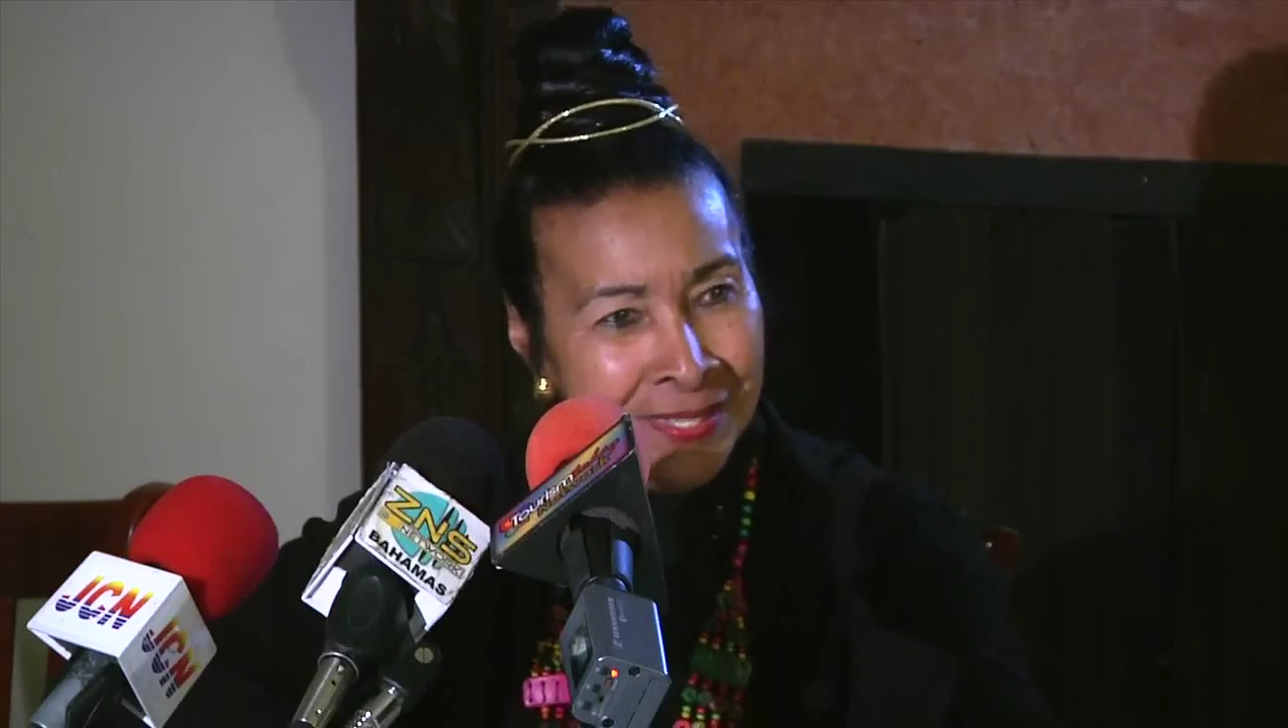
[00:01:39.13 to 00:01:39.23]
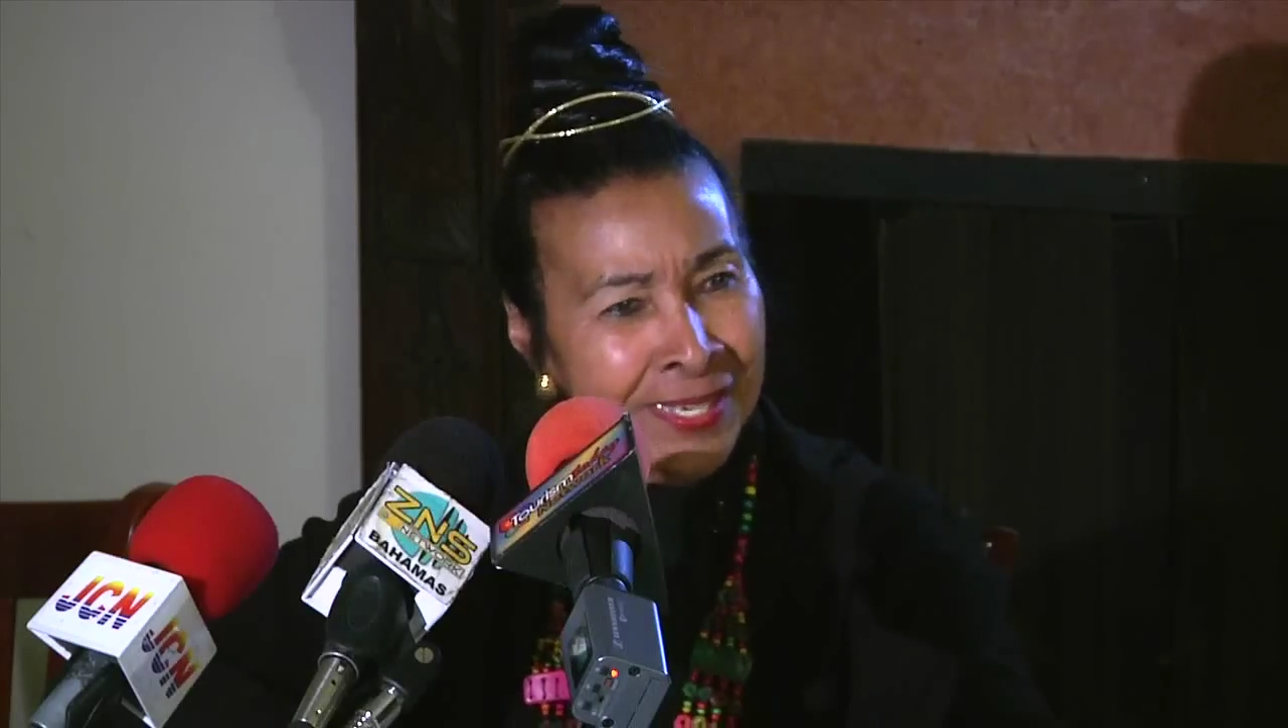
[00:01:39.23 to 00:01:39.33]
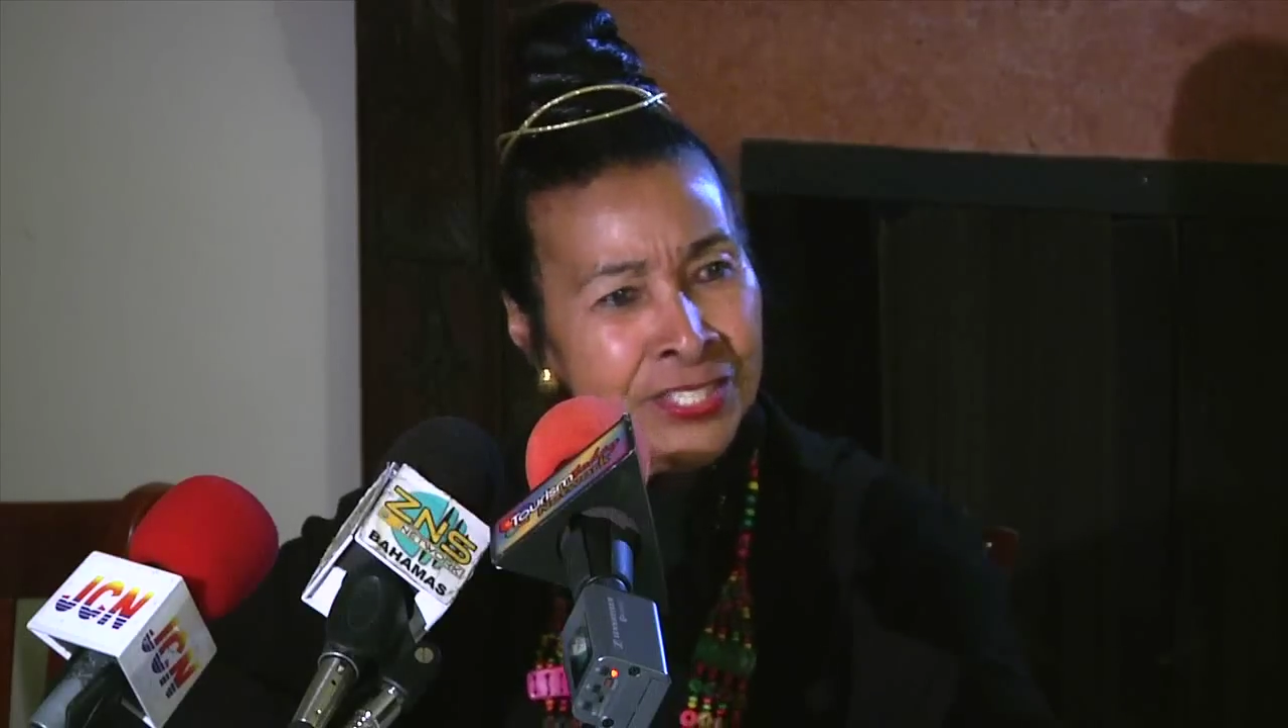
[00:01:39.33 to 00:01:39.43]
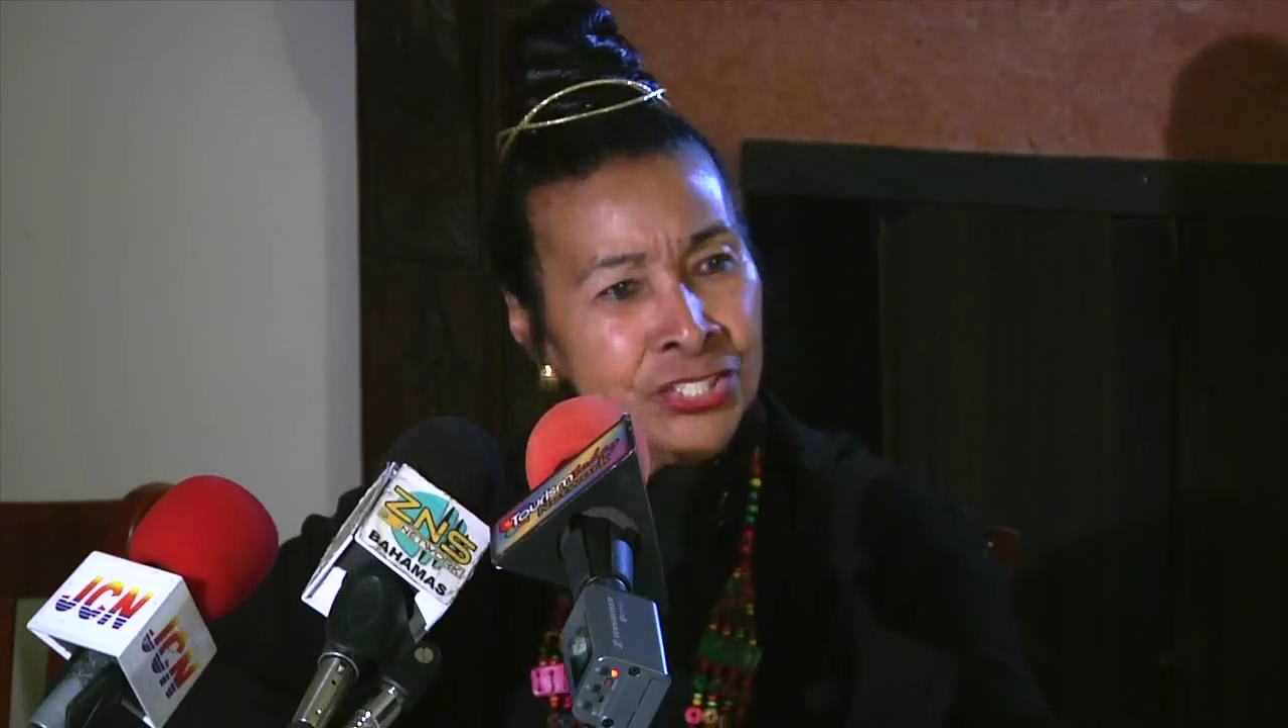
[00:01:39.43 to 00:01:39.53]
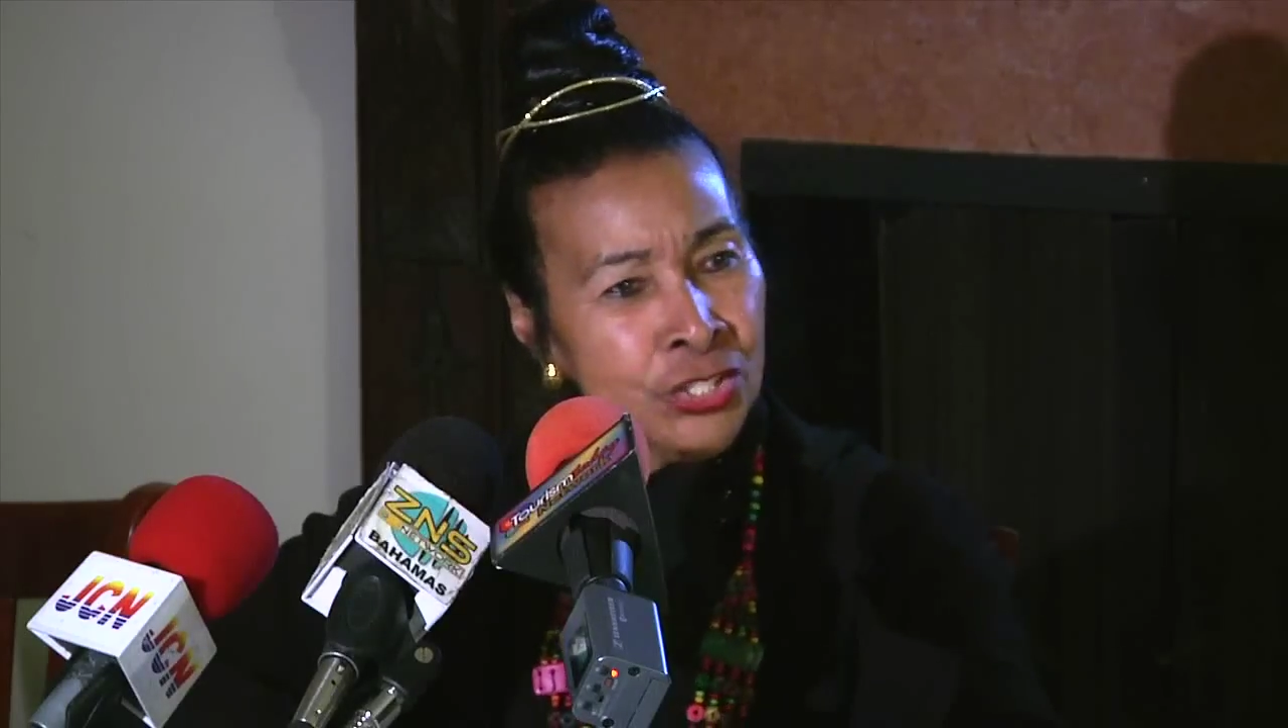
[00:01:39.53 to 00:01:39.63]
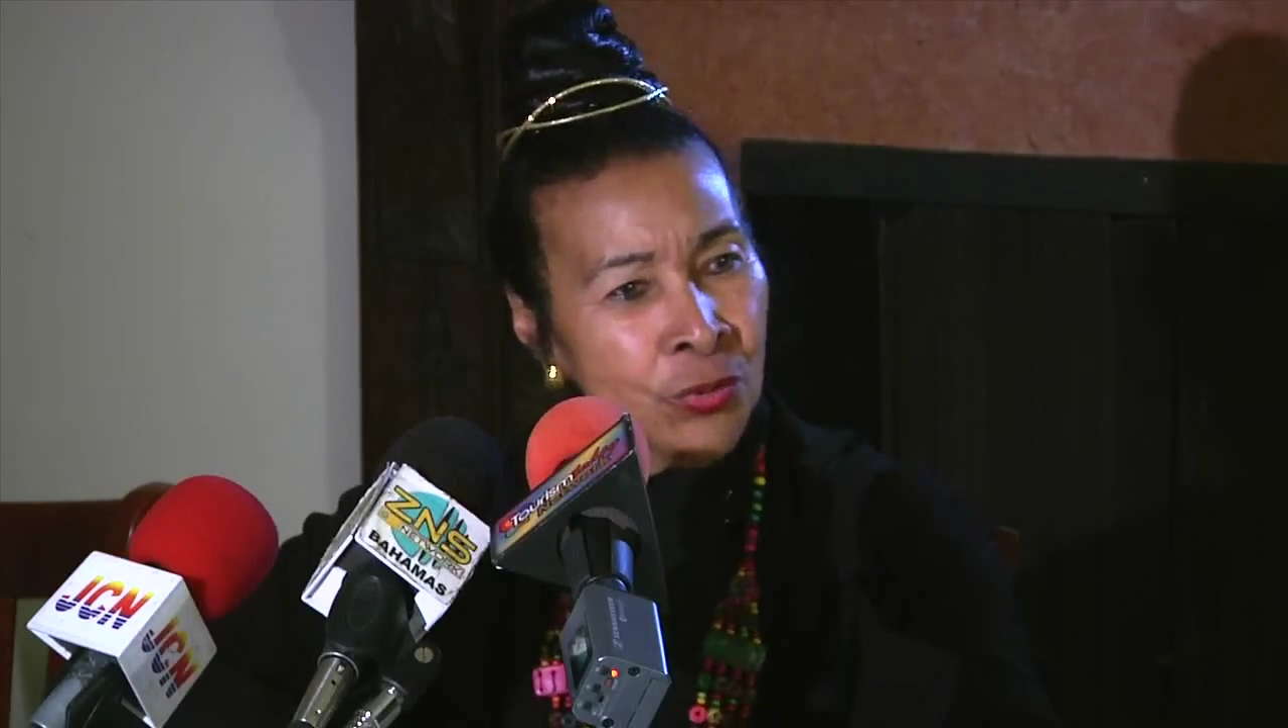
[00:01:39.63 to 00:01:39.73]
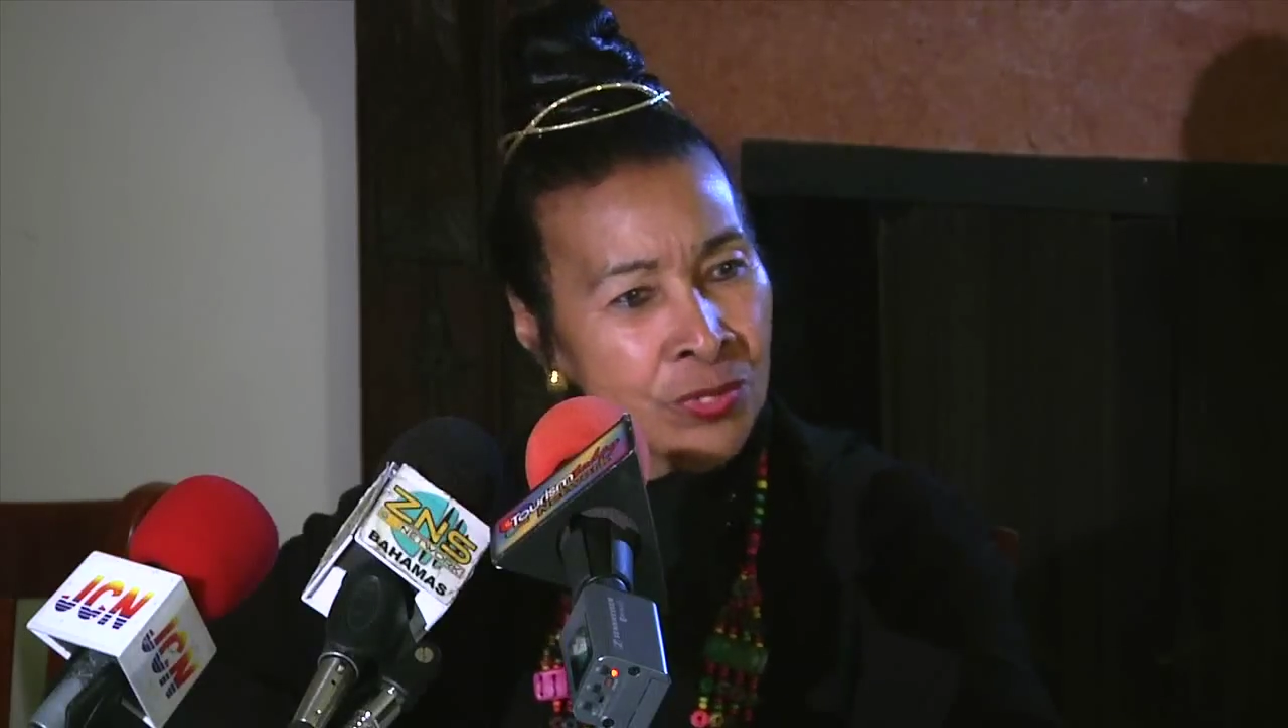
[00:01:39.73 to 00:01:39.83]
Let's show